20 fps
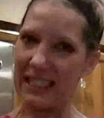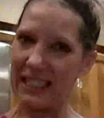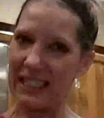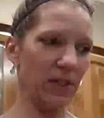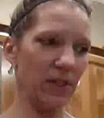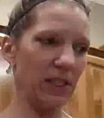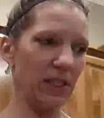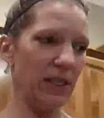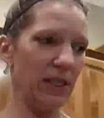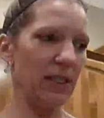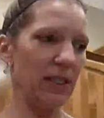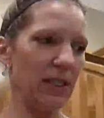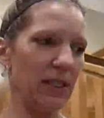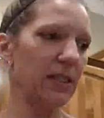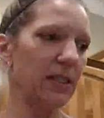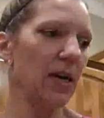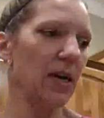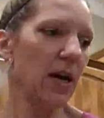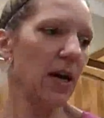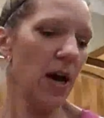ounces
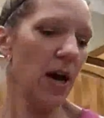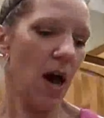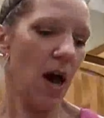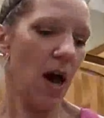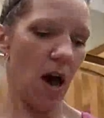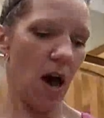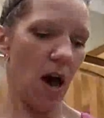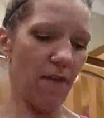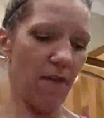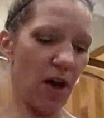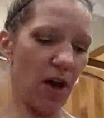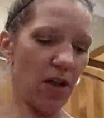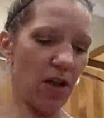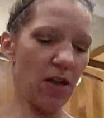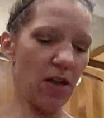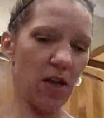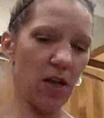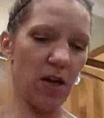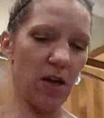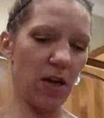of
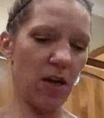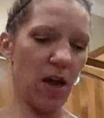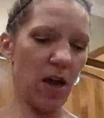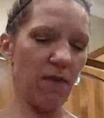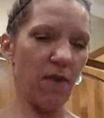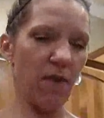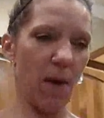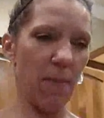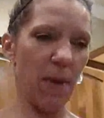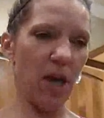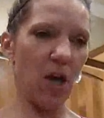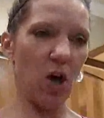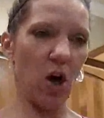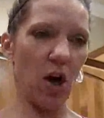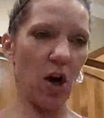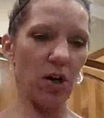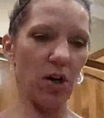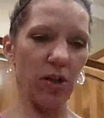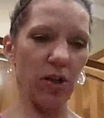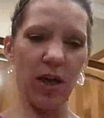onion. I've got my
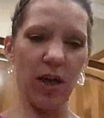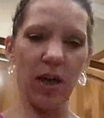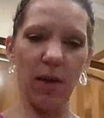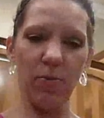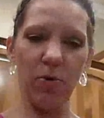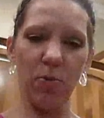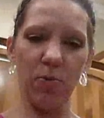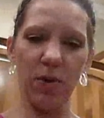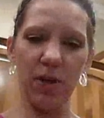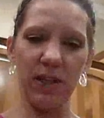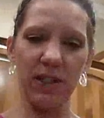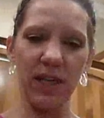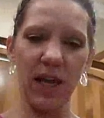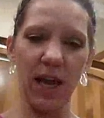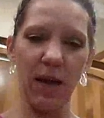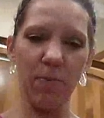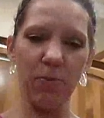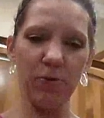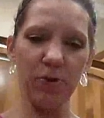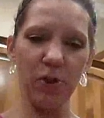garlic. I'm going to put a
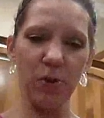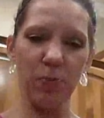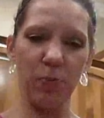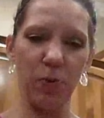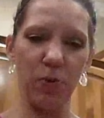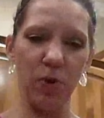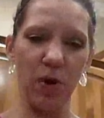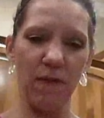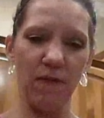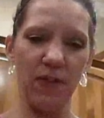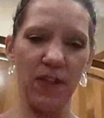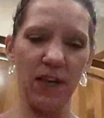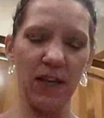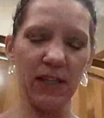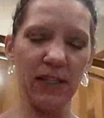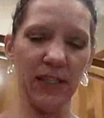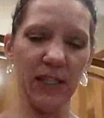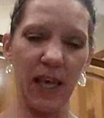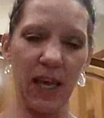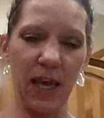tablespoon of
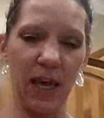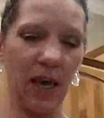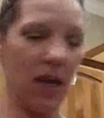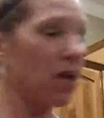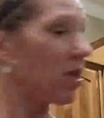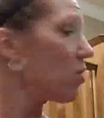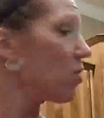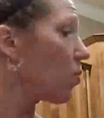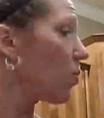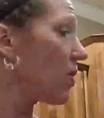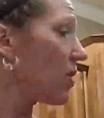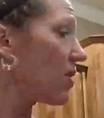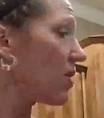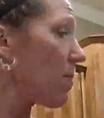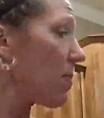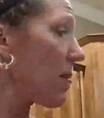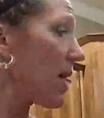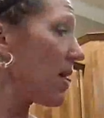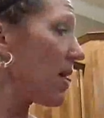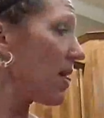this in with the
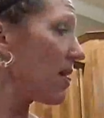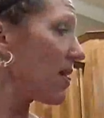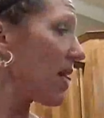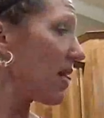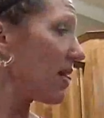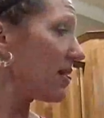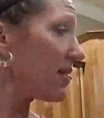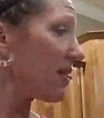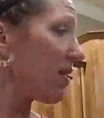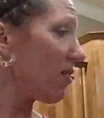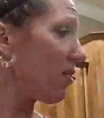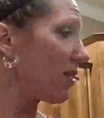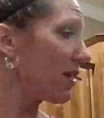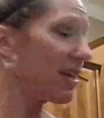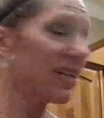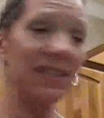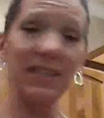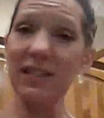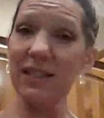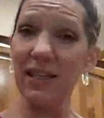bacon that is
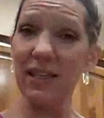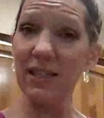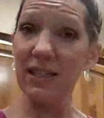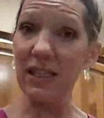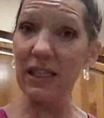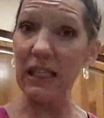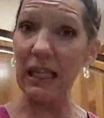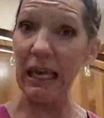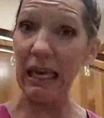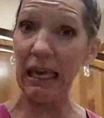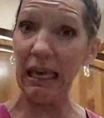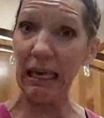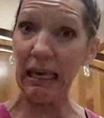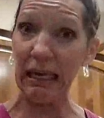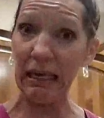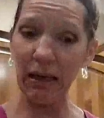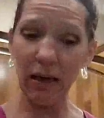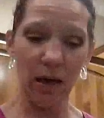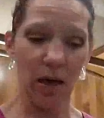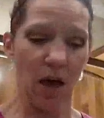already
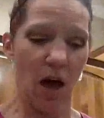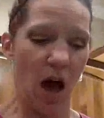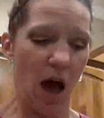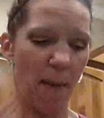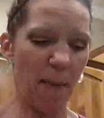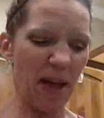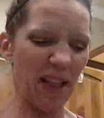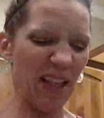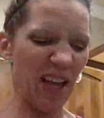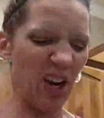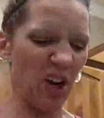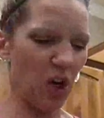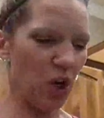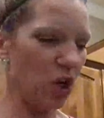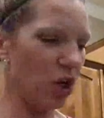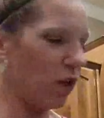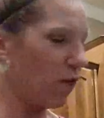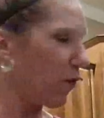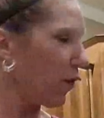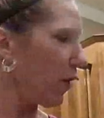sizzling. I might let it
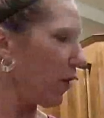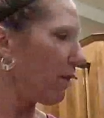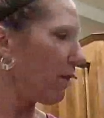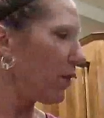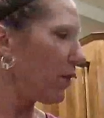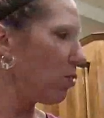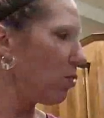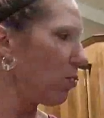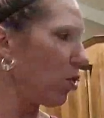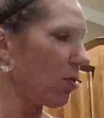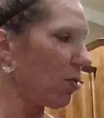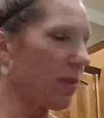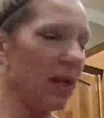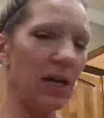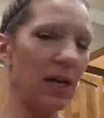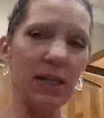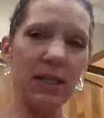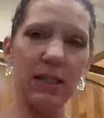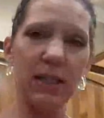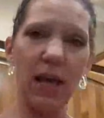cook for a few more
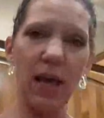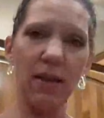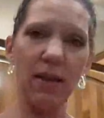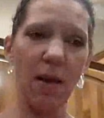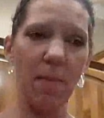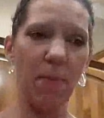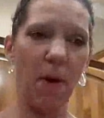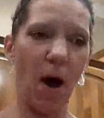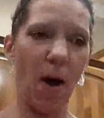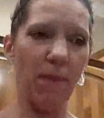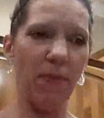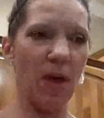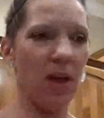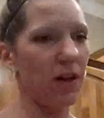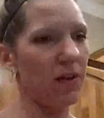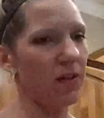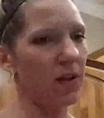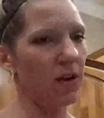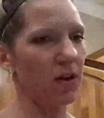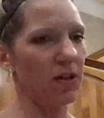minutes and then pop
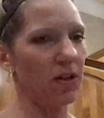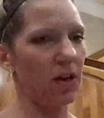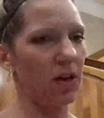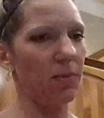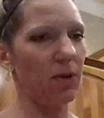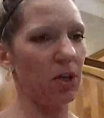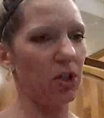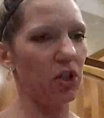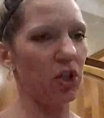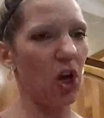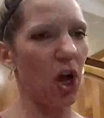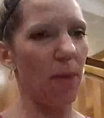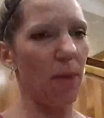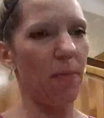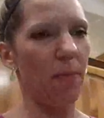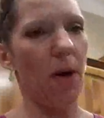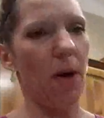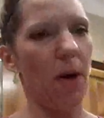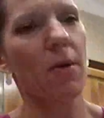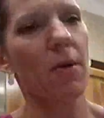that in there. And then I'm going to
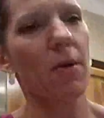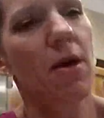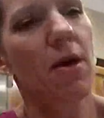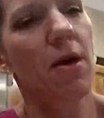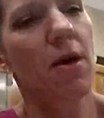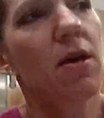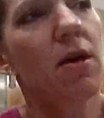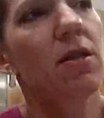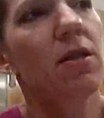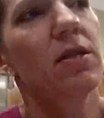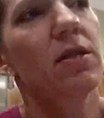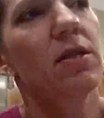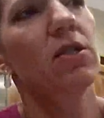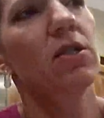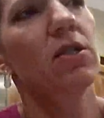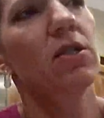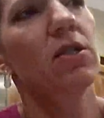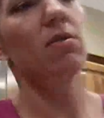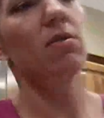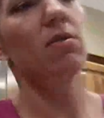chop up this
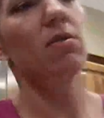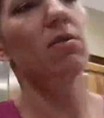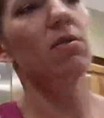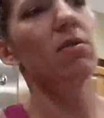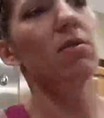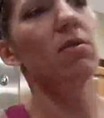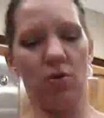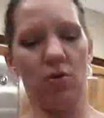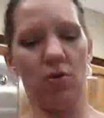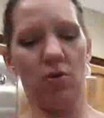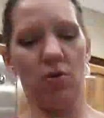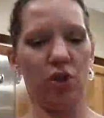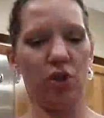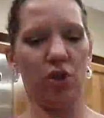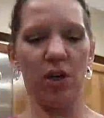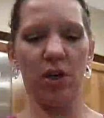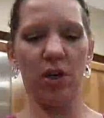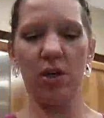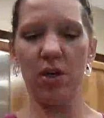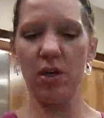huge
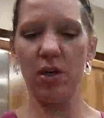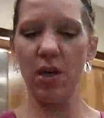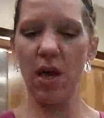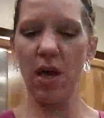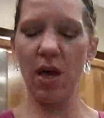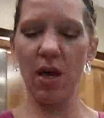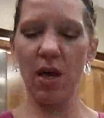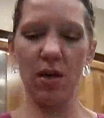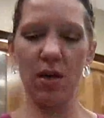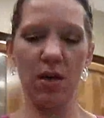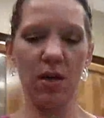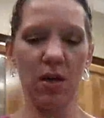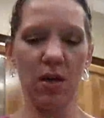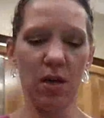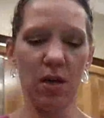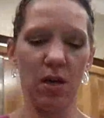head